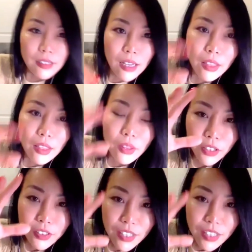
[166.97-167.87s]
the
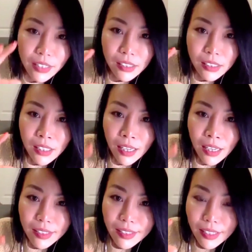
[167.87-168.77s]
first and the last
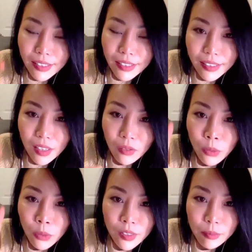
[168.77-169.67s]
sentence of
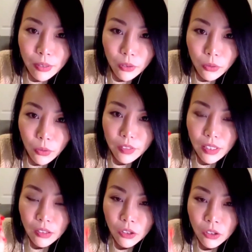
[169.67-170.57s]
one same paragraph
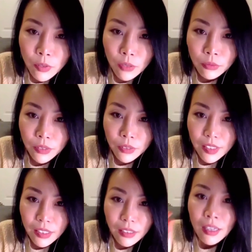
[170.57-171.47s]
in terms of
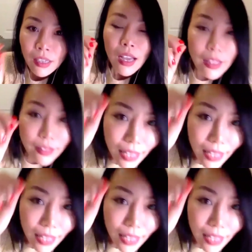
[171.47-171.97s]
reasoning. And